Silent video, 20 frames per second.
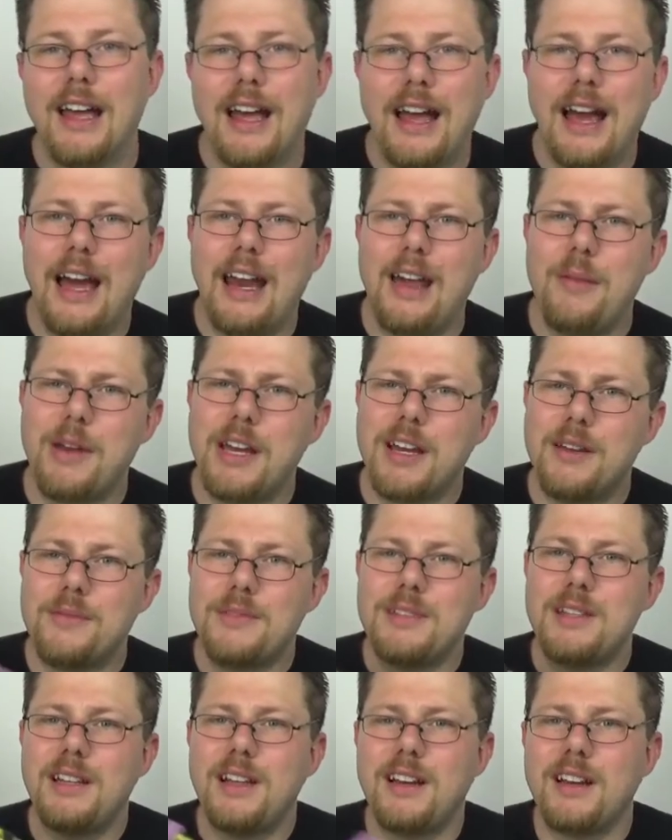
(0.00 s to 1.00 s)
And it
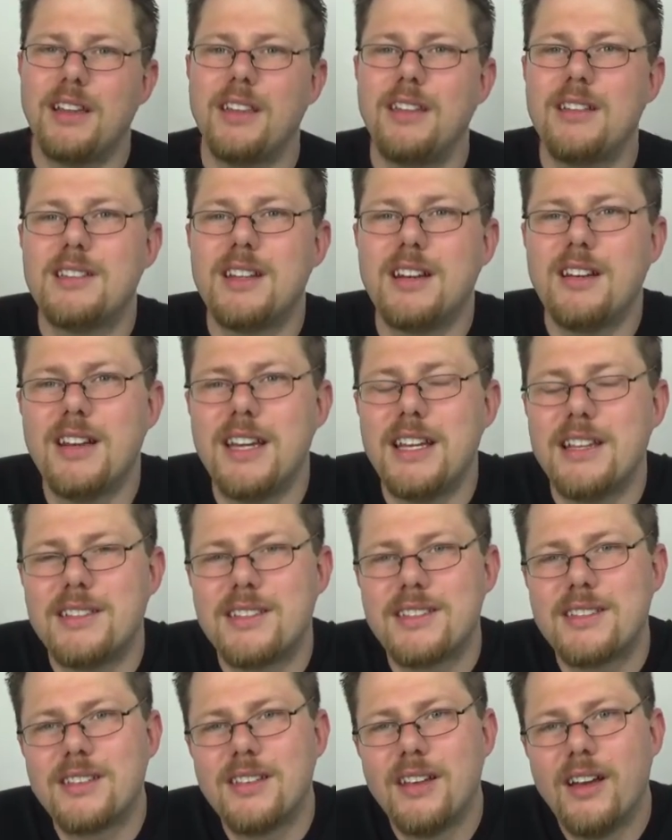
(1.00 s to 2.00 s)
becomes luck of the
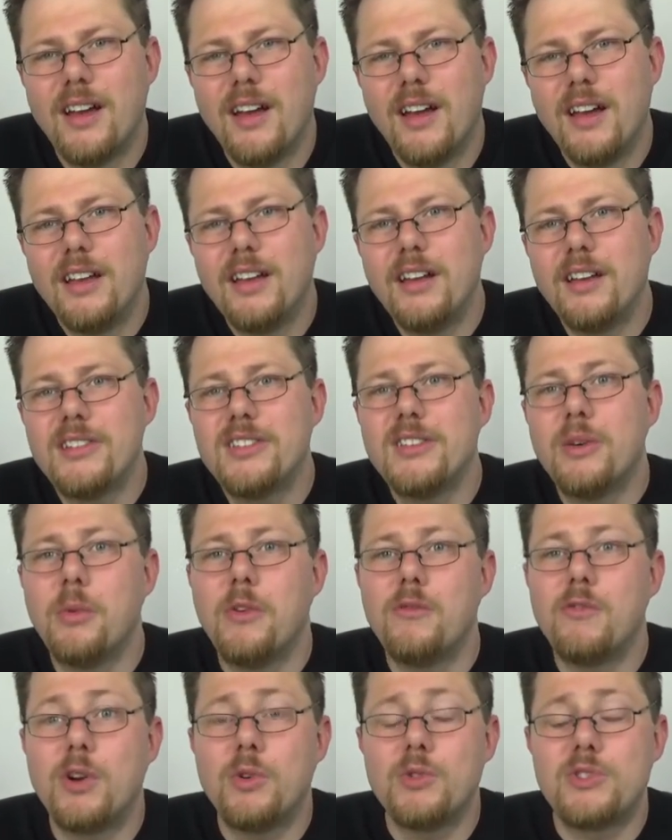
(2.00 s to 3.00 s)
dice. You know,
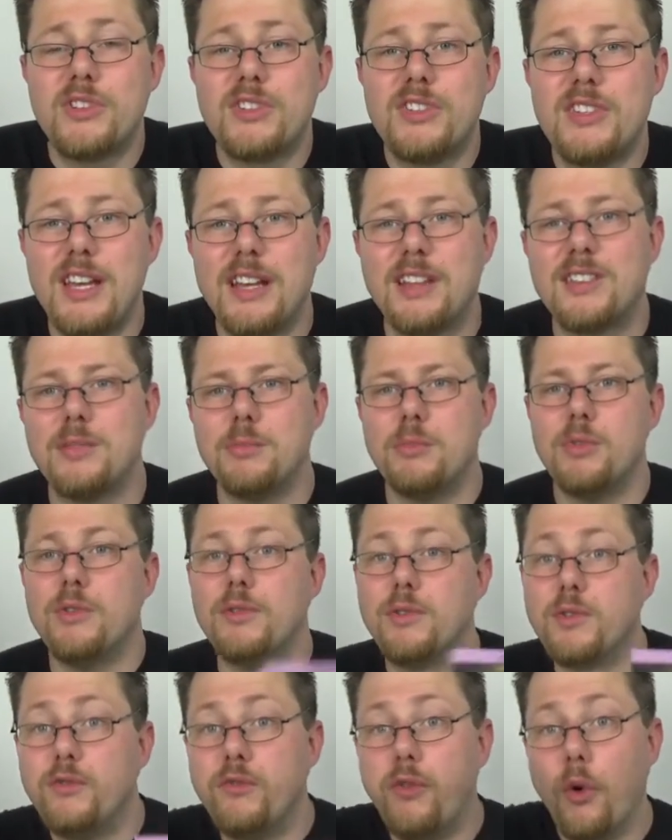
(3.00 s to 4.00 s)
someone rolls a six and
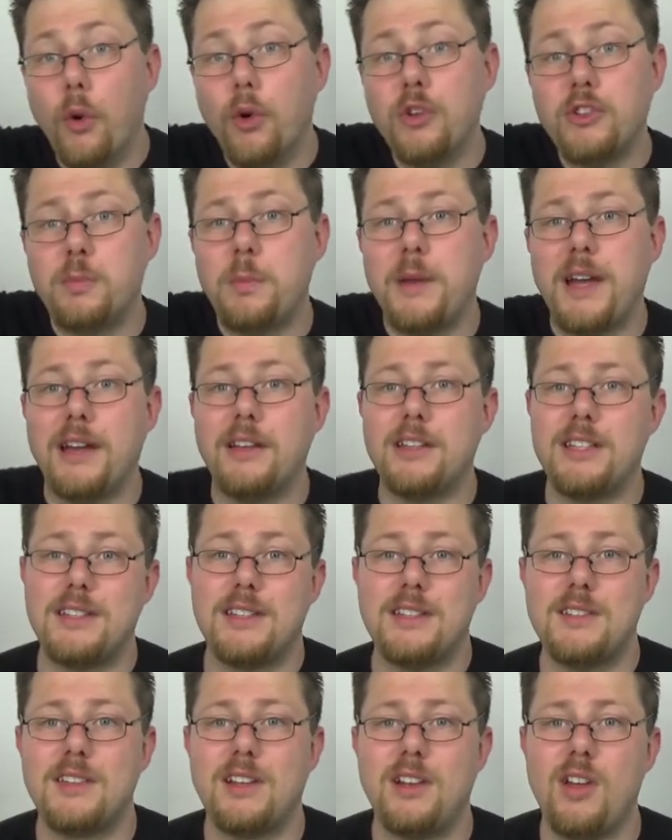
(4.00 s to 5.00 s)
moves four
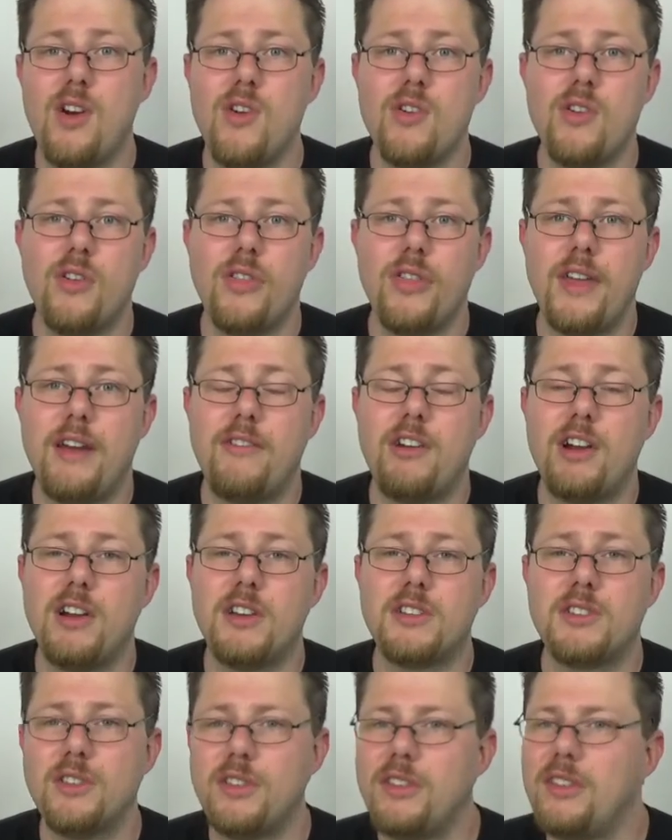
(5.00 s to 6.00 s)
spaces along on their
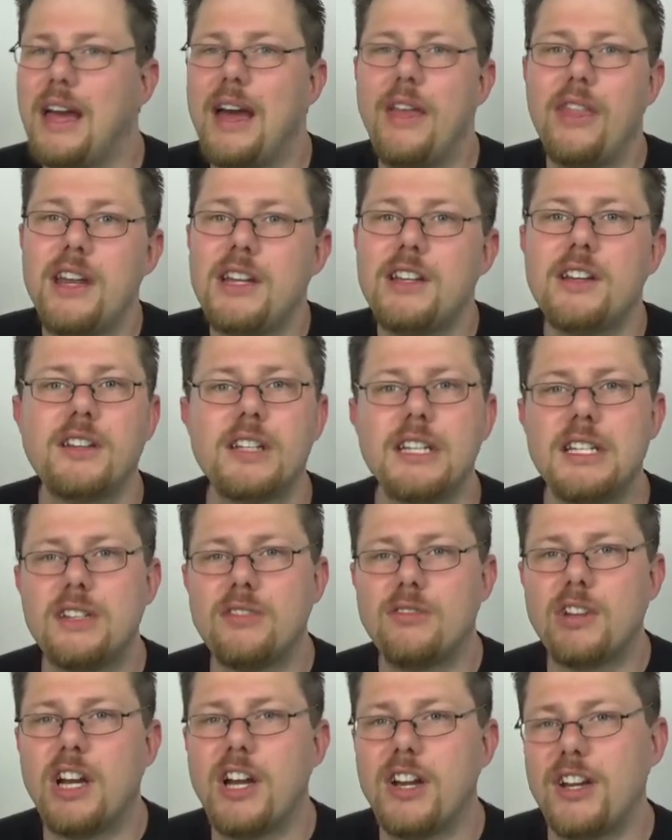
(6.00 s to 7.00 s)
rehearsal. Now they don't need to
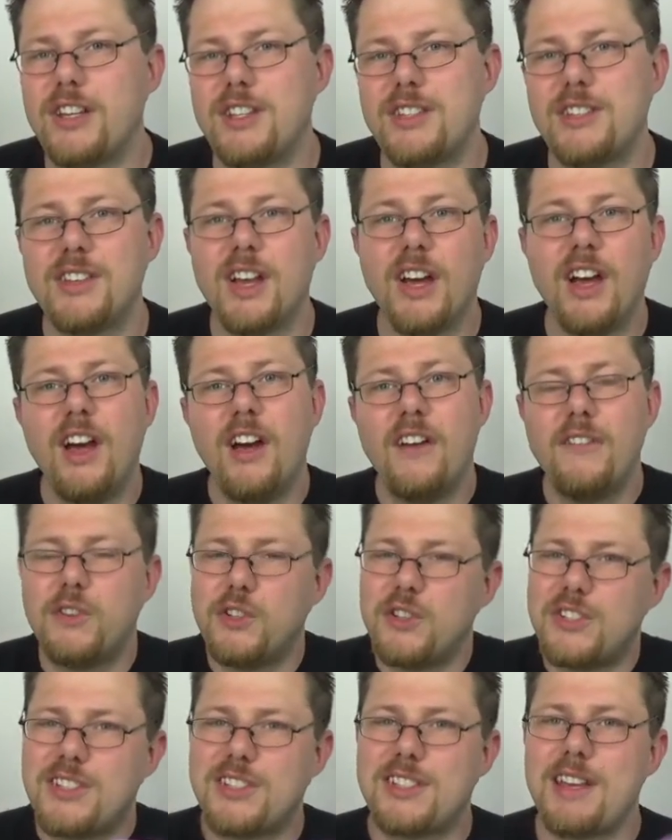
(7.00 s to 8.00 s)
rehearse for
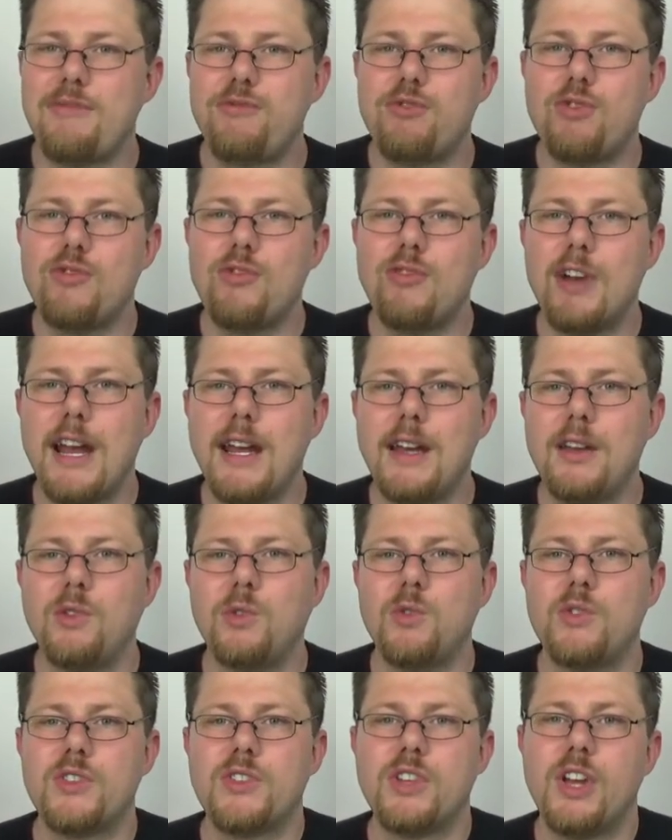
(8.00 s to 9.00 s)
several
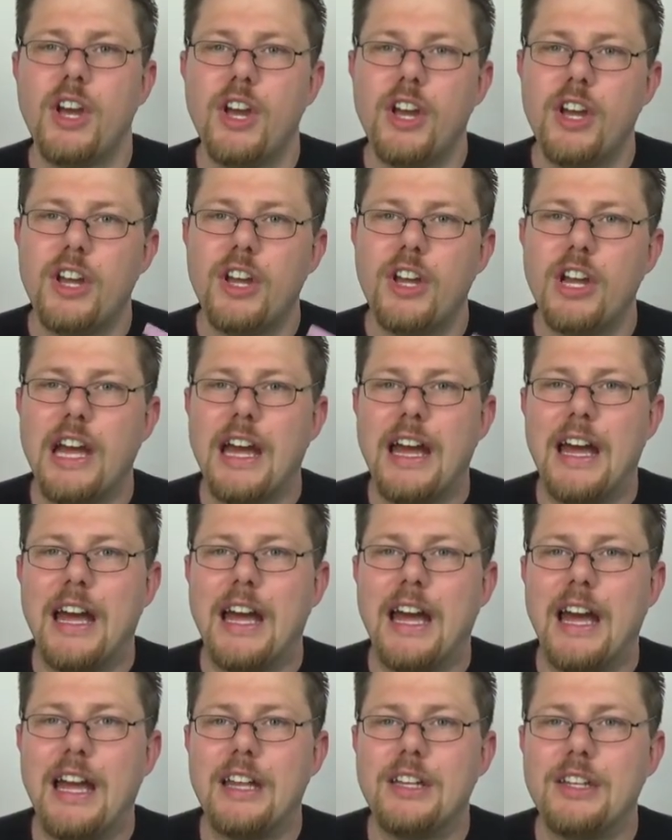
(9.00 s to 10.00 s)
rounds.
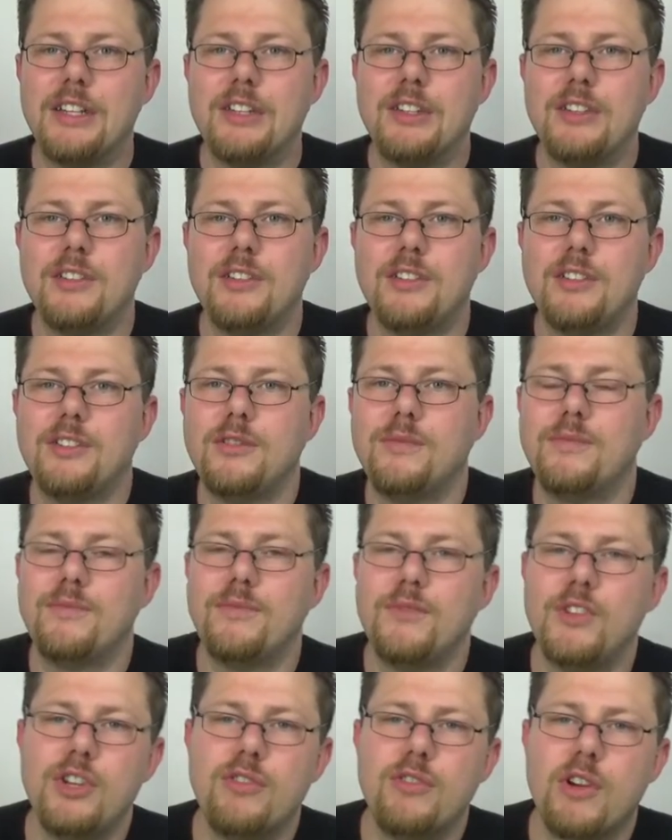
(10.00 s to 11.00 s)
And
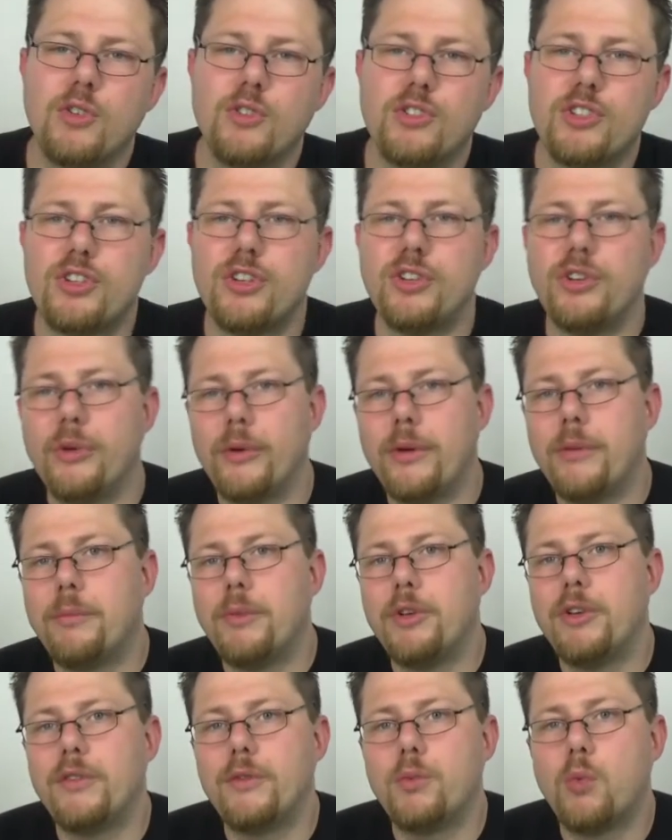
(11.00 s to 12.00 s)
you rolled a two and
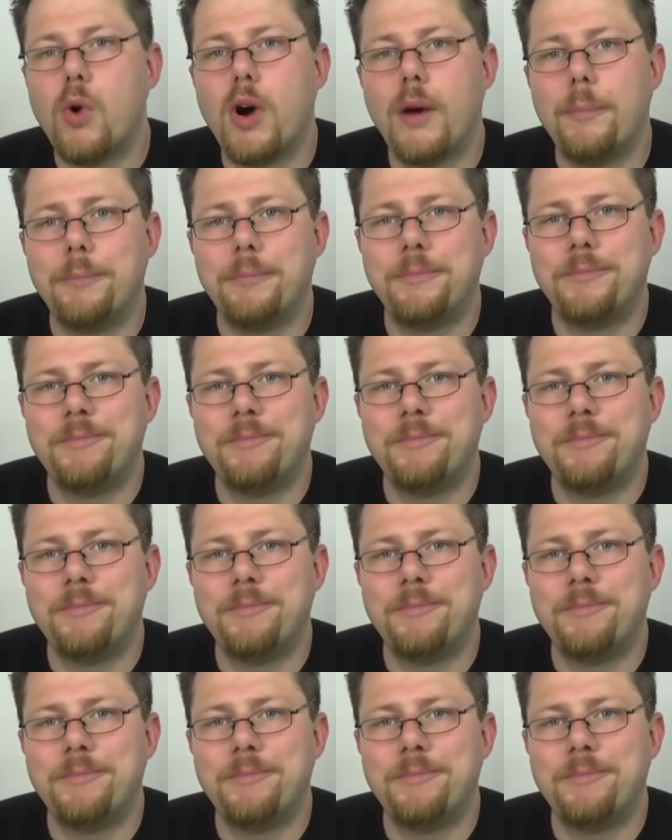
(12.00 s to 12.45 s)
moved one.